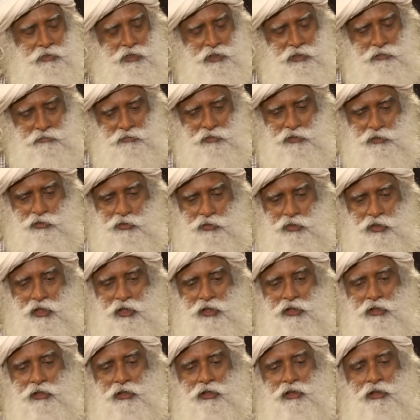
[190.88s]
even
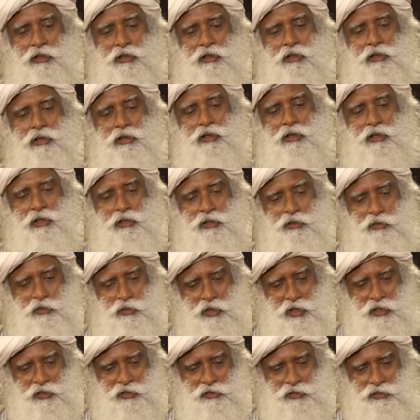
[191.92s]
today, in
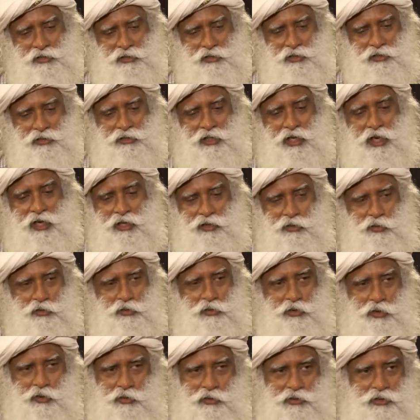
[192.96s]
United States, I know
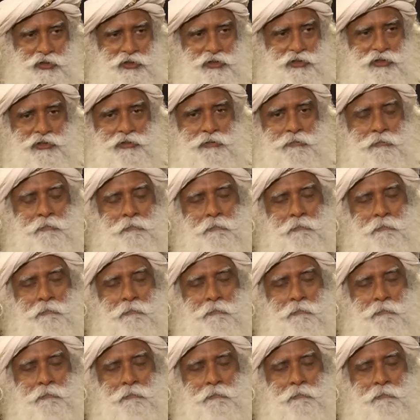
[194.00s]
doctors,